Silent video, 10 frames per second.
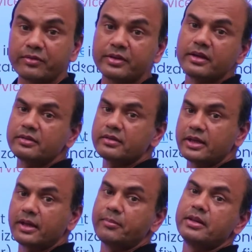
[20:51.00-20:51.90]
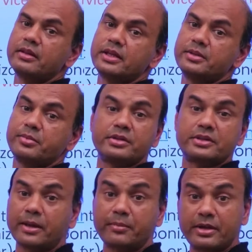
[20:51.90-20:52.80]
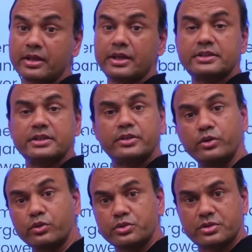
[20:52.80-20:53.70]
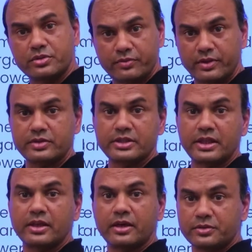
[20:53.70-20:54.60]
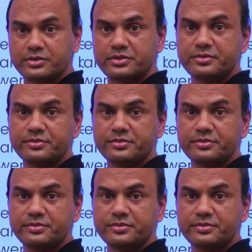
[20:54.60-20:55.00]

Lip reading: the capital gain, because capital gains is huge when you sell the house.